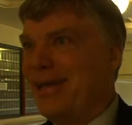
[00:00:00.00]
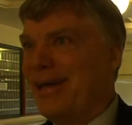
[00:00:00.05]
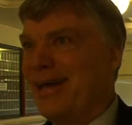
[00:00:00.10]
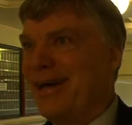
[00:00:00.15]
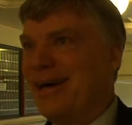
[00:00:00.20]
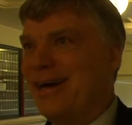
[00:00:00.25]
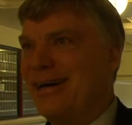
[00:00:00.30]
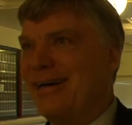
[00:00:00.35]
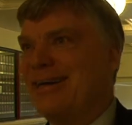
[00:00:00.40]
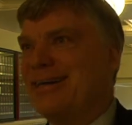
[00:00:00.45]

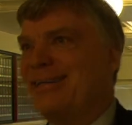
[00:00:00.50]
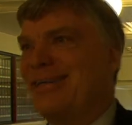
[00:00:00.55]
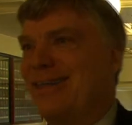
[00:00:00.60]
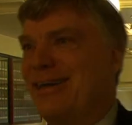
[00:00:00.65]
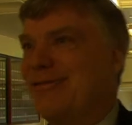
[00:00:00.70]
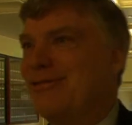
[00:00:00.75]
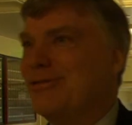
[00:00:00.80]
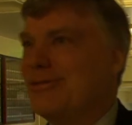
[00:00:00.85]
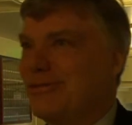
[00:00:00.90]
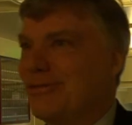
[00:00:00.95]
Uh,
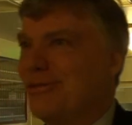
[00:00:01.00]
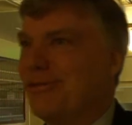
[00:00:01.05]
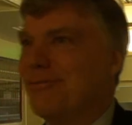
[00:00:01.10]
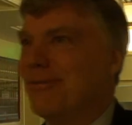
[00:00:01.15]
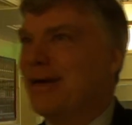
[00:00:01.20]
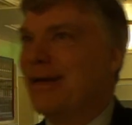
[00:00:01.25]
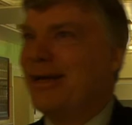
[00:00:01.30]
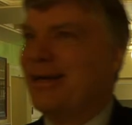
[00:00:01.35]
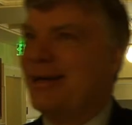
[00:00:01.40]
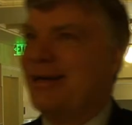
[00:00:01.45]
that was one of
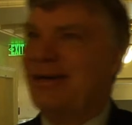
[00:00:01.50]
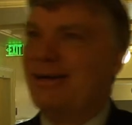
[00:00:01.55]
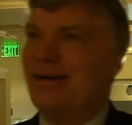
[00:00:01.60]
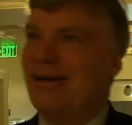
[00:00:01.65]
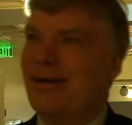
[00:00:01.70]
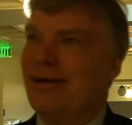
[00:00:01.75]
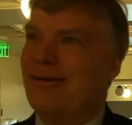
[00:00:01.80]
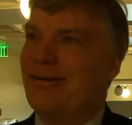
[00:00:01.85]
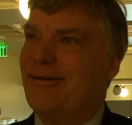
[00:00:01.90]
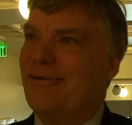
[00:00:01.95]
my
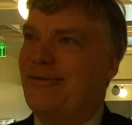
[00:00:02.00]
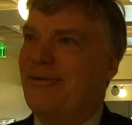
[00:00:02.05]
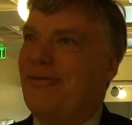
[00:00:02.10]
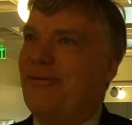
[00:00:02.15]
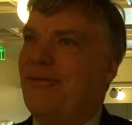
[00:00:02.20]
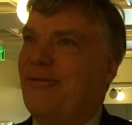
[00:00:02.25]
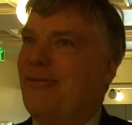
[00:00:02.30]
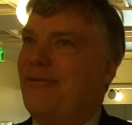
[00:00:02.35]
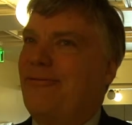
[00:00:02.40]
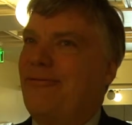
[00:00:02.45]
uh,
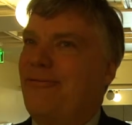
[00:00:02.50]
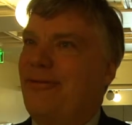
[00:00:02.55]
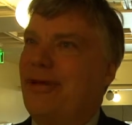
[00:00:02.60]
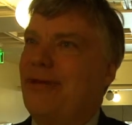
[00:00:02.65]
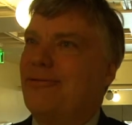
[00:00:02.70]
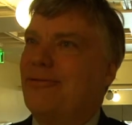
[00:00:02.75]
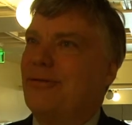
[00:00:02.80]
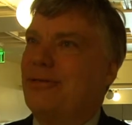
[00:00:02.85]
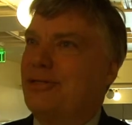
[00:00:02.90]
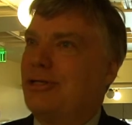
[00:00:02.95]

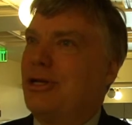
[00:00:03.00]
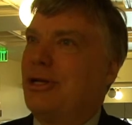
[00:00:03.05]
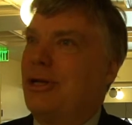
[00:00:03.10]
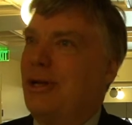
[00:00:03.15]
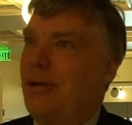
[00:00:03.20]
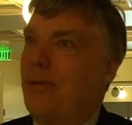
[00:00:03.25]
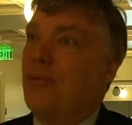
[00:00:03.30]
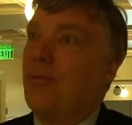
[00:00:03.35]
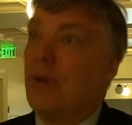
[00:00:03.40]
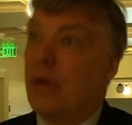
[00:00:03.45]
favorites. I,
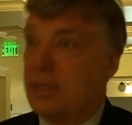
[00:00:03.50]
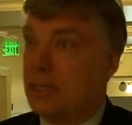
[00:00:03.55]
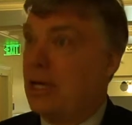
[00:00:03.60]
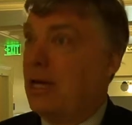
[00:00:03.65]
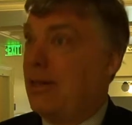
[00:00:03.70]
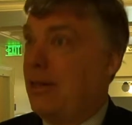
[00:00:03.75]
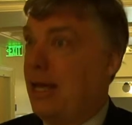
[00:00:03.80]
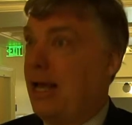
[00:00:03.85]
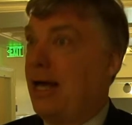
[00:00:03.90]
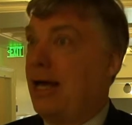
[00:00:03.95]
I, worked
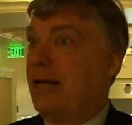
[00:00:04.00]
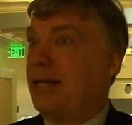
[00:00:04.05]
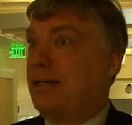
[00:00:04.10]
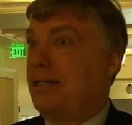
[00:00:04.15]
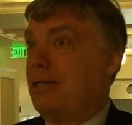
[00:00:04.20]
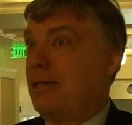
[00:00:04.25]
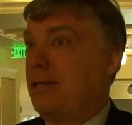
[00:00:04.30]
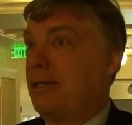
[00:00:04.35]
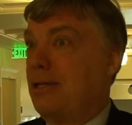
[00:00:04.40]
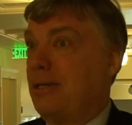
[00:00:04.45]
on that,
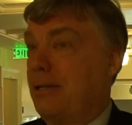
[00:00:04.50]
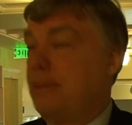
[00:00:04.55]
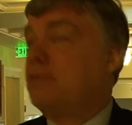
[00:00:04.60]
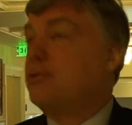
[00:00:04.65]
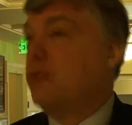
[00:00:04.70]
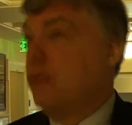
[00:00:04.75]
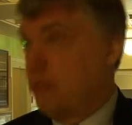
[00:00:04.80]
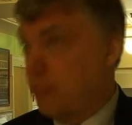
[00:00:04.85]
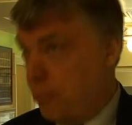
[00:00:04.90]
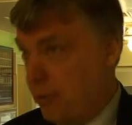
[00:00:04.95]
on the
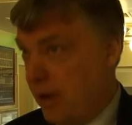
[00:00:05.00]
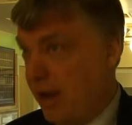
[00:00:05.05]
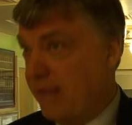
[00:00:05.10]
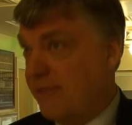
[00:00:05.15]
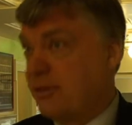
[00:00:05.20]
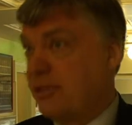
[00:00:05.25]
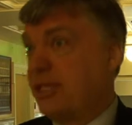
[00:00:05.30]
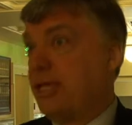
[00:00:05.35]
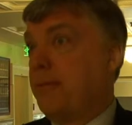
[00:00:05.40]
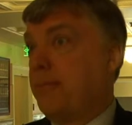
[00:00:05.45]
drone
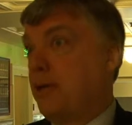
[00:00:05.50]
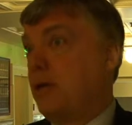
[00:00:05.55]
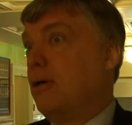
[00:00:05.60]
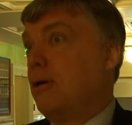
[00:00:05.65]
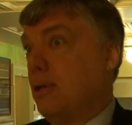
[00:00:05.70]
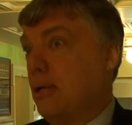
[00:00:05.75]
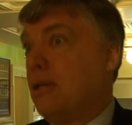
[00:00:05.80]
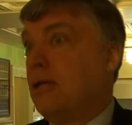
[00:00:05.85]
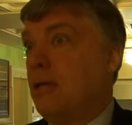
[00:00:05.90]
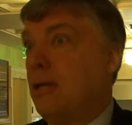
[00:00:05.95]
privacy bill,
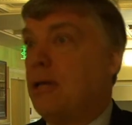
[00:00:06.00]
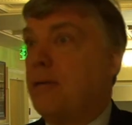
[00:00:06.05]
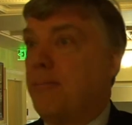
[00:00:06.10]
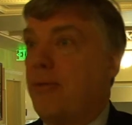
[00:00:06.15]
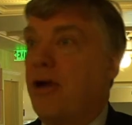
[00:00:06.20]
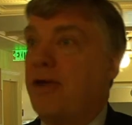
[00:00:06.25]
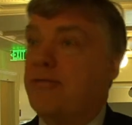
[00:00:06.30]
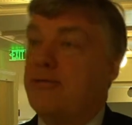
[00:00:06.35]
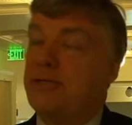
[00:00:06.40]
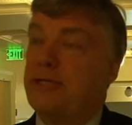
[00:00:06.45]

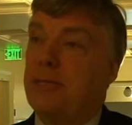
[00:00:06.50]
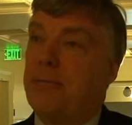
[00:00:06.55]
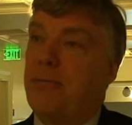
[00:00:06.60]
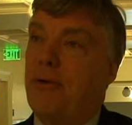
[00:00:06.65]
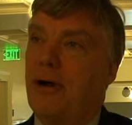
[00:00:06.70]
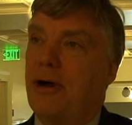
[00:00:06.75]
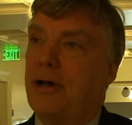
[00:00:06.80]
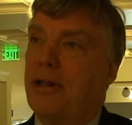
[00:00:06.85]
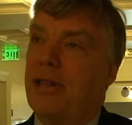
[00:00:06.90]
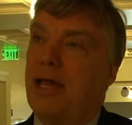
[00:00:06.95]
privacy
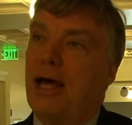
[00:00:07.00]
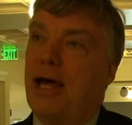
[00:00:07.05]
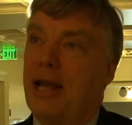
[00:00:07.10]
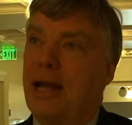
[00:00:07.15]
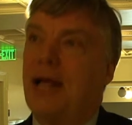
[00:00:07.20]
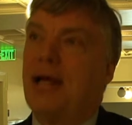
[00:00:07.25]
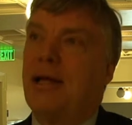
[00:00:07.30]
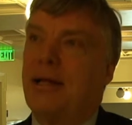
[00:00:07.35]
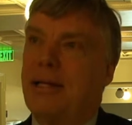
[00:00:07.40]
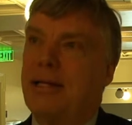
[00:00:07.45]
part of that.
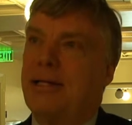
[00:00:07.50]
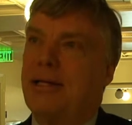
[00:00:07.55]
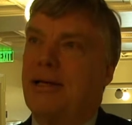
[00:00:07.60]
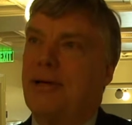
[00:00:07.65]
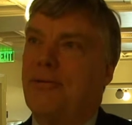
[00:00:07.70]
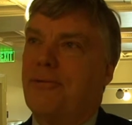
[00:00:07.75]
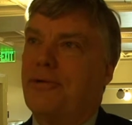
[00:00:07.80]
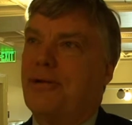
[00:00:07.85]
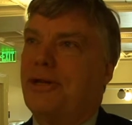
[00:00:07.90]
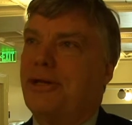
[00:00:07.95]
I, I
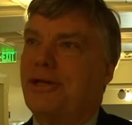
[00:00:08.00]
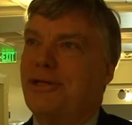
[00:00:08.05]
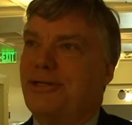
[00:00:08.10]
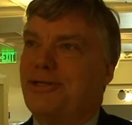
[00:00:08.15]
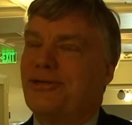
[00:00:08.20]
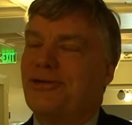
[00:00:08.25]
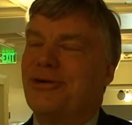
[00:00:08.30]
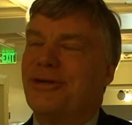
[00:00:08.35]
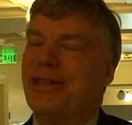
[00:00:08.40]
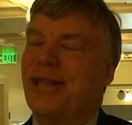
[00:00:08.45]
really
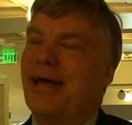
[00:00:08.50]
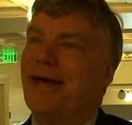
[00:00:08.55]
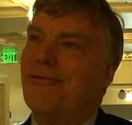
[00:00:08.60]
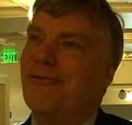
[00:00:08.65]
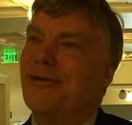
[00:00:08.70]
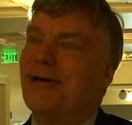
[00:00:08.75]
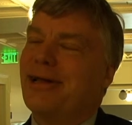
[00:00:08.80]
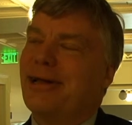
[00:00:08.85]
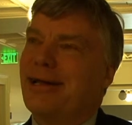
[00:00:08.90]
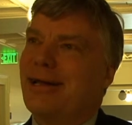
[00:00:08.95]
enjoyed that
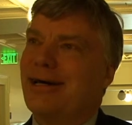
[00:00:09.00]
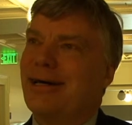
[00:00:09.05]
one.